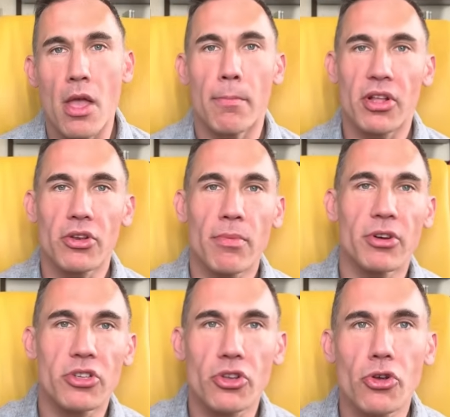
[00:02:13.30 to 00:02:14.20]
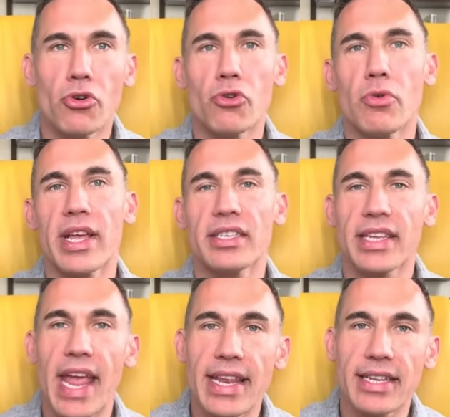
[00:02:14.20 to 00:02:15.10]
Pillar number 2 is
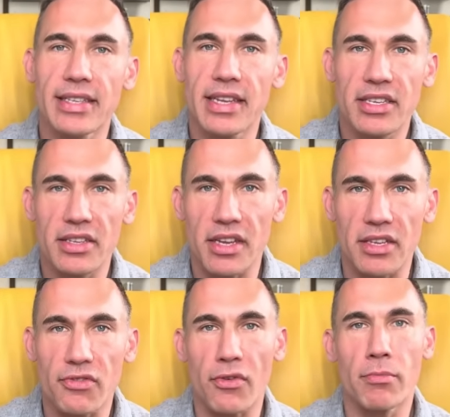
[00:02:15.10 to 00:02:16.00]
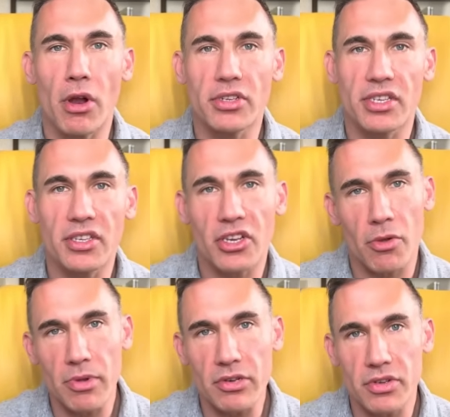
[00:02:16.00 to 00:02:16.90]
gaining distance from narcissistic
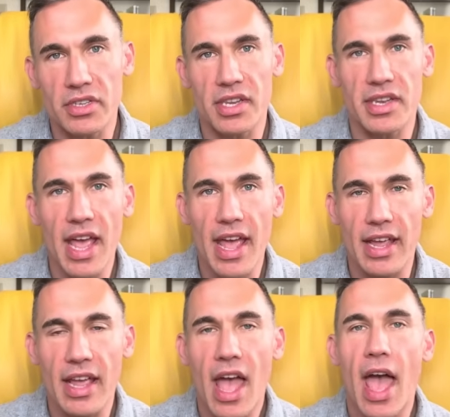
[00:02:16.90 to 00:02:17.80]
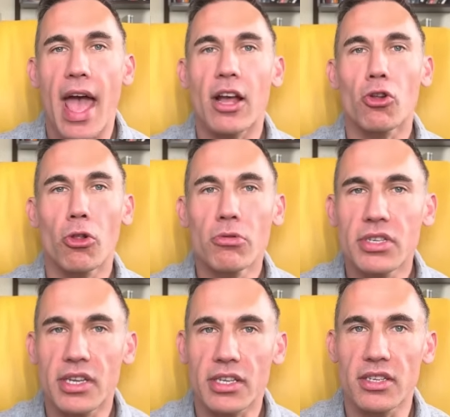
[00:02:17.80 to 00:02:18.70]
abusers today and
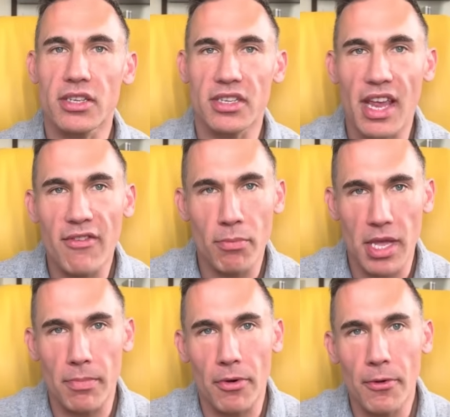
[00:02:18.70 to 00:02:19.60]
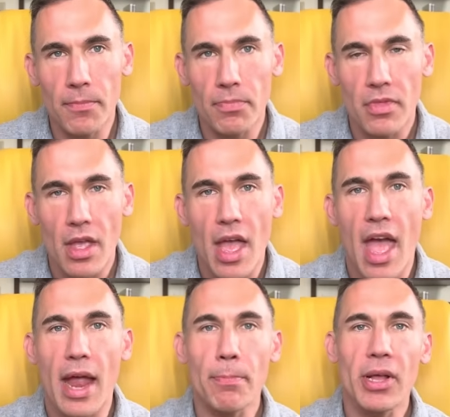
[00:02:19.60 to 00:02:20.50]
closeness to safe people.
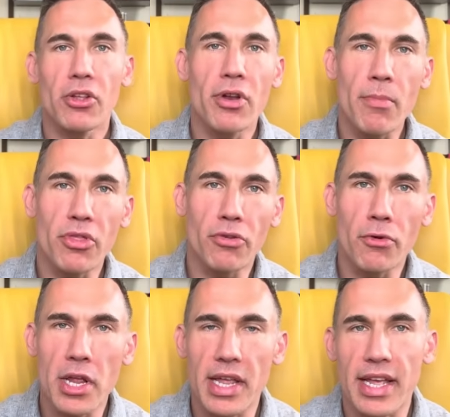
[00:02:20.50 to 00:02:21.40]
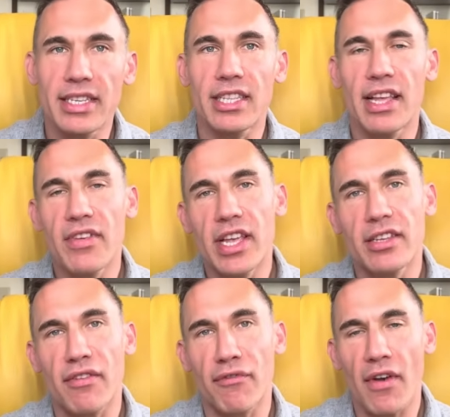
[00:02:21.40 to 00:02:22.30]
And pillar number 3 is living in
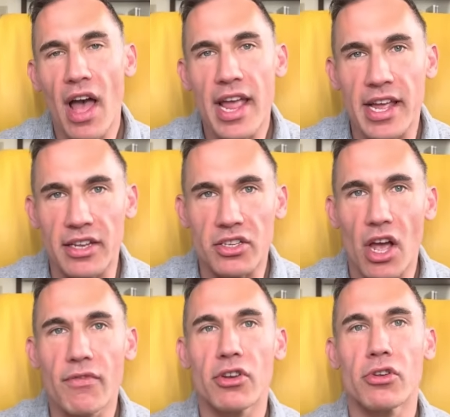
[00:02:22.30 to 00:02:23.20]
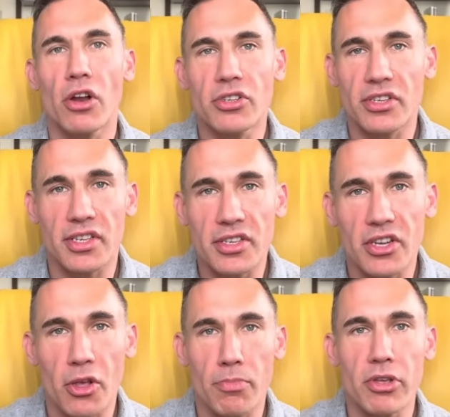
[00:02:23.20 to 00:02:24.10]
defiance of your
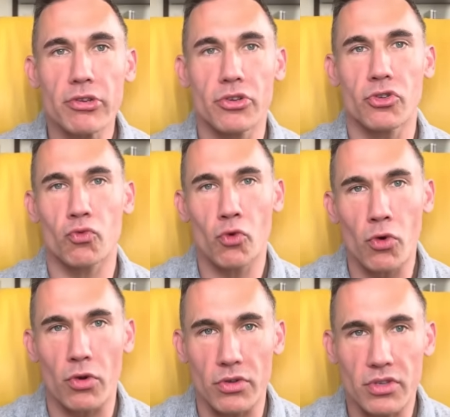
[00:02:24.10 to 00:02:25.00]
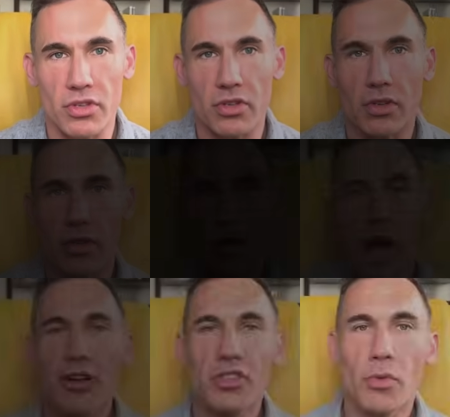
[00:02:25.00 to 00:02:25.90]
narcissistic abuser's rules.
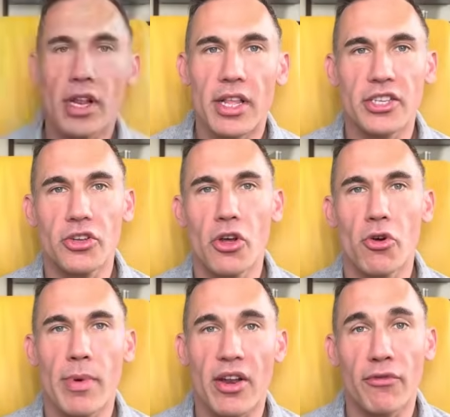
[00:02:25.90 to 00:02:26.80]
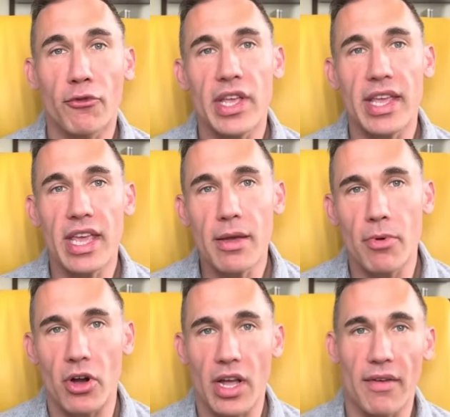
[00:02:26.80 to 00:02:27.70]
I also want to let you know about a free
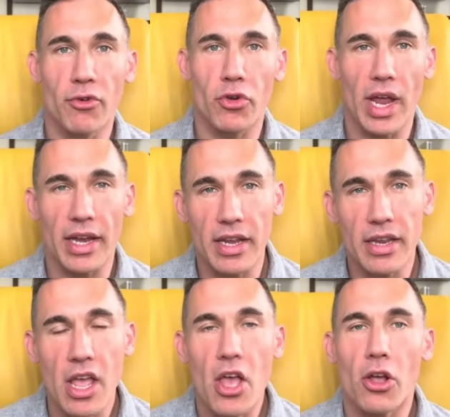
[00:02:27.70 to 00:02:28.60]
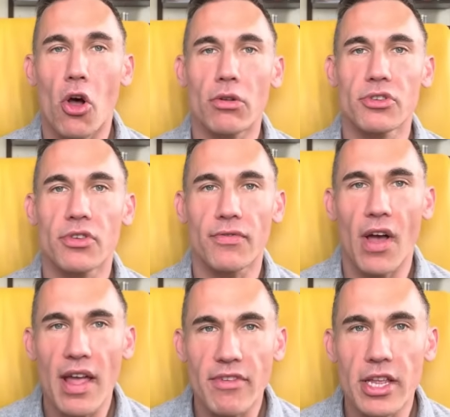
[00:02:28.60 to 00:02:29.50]
ebook I've created called
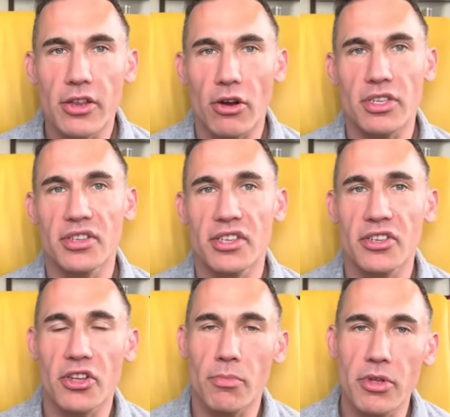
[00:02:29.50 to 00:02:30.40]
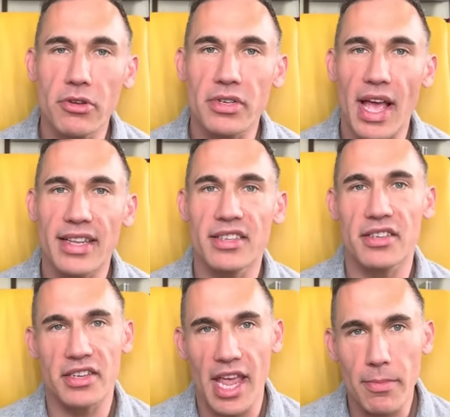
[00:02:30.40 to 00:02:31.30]
Surviving Narcissistic Abuse as a
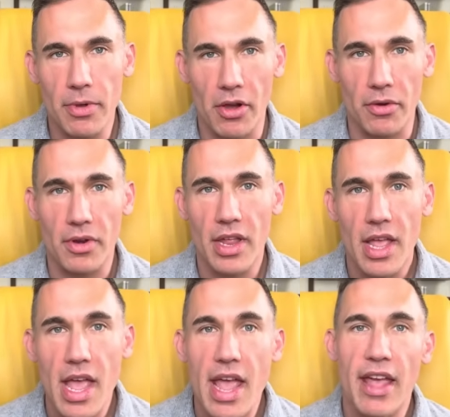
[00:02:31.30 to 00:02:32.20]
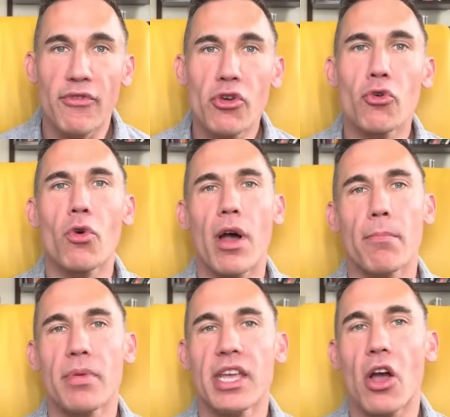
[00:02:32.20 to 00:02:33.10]
Scapegoat. If you grew
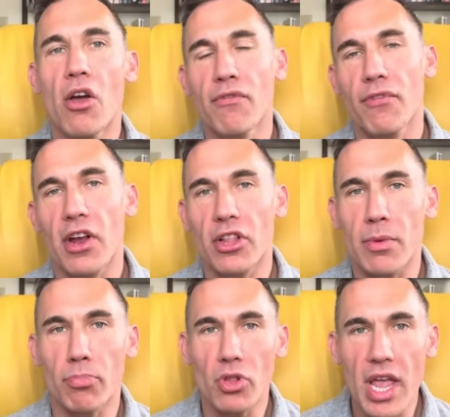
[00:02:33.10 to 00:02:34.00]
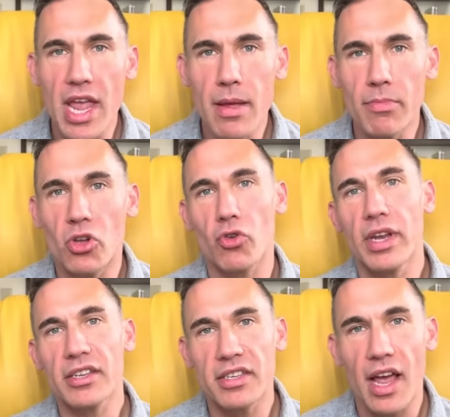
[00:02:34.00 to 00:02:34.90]
up being unfairly blamed,
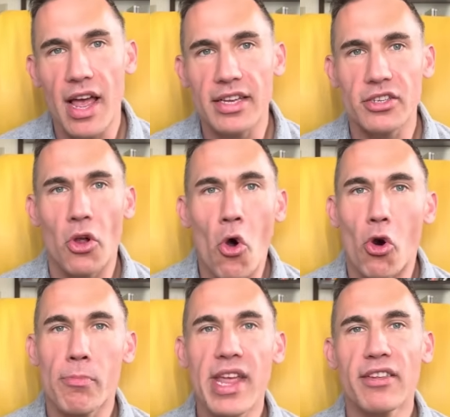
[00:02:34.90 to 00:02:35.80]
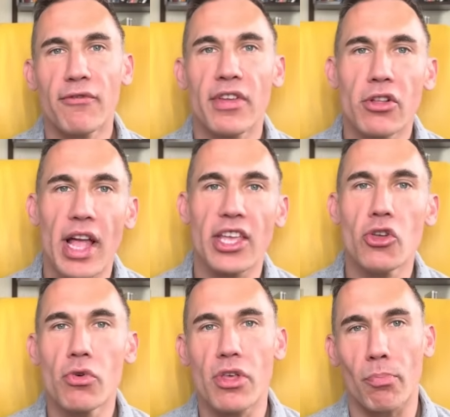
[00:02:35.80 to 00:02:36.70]
criticized, or made to feel like
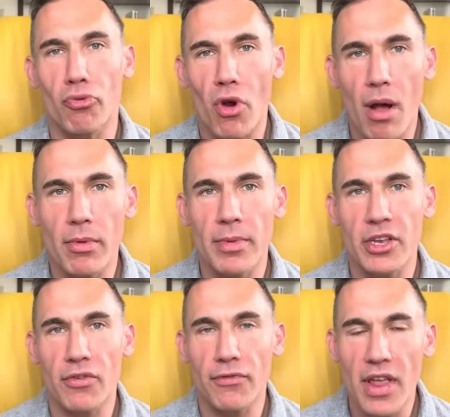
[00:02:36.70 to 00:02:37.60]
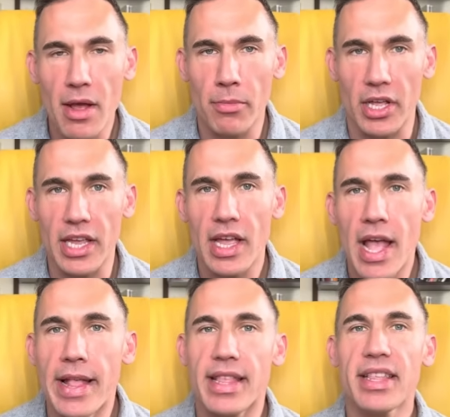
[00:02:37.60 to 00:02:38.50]
you were the problem in your family,
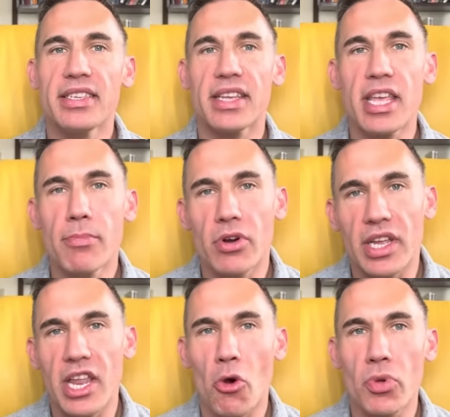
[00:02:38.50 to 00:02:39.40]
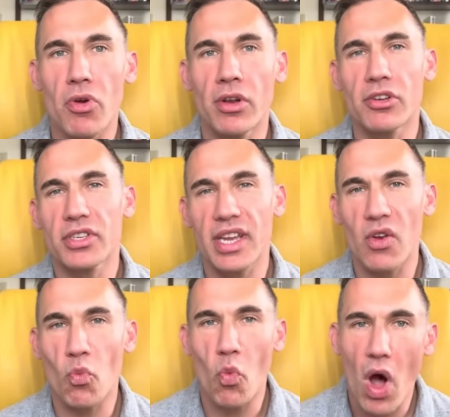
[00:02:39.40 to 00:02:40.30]
then this ebook can help you
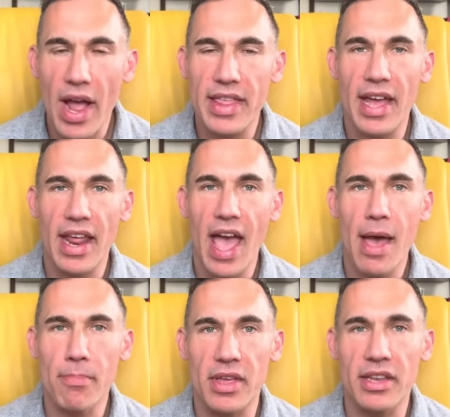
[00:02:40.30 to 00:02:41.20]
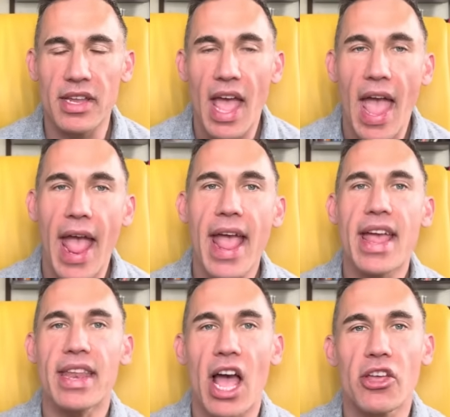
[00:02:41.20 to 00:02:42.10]
understand why that happened
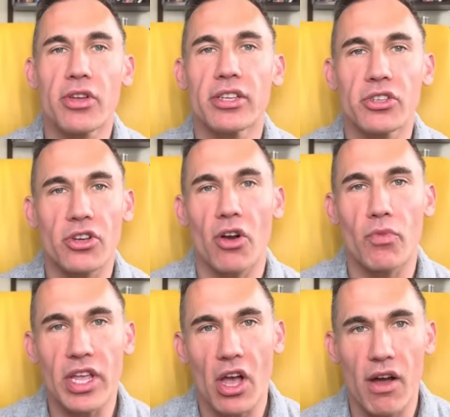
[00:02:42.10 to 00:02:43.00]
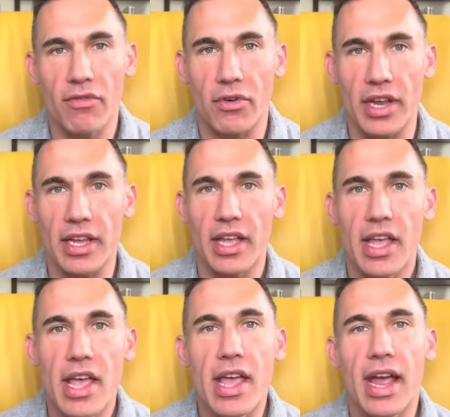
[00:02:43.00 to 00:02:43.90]
and how you can start recovering.
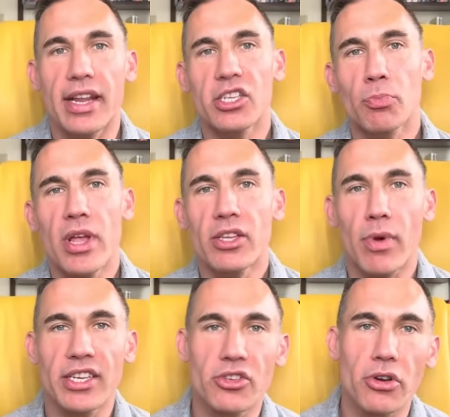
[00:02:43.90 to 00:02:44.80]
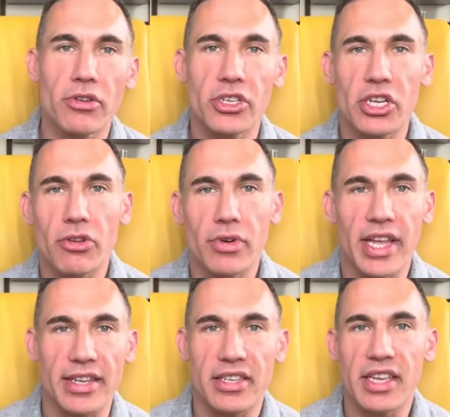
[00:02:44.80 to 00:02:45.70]
It explains why certain children
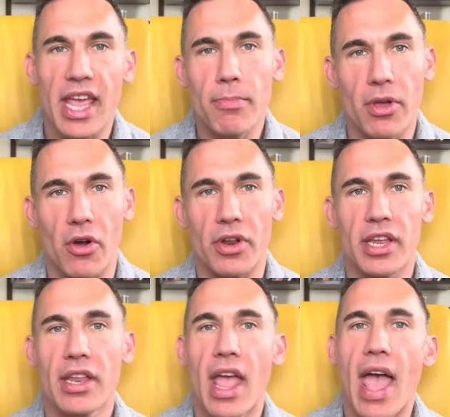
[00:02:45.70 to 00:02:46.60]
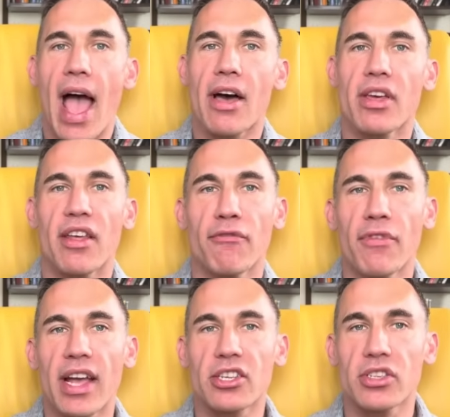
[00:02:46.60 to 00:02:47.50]
get scapegoated, how that
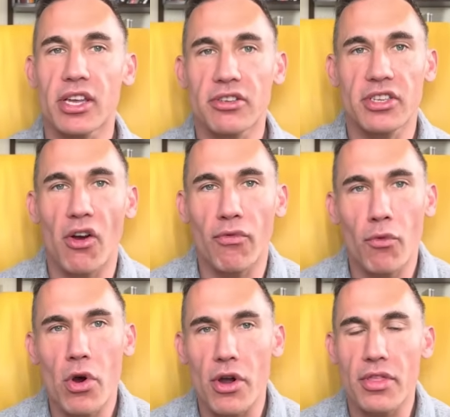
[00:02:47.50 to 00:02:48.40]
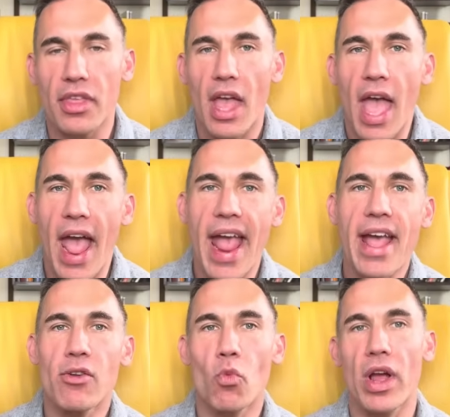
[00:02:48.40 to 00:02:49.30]
affects their self-worth,
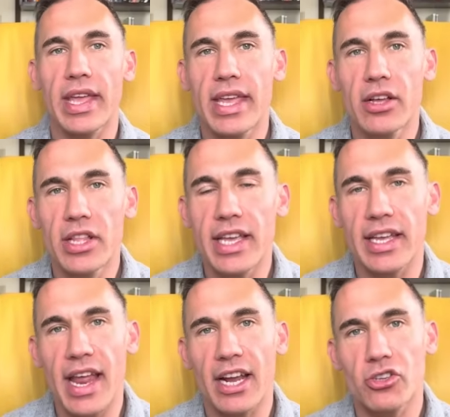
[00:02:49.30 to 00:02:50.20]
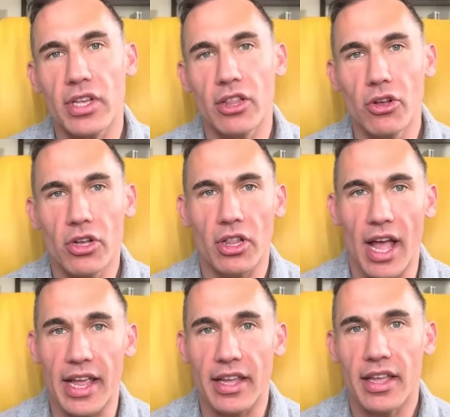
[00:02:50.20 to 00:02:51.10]
and what healing can actually look like.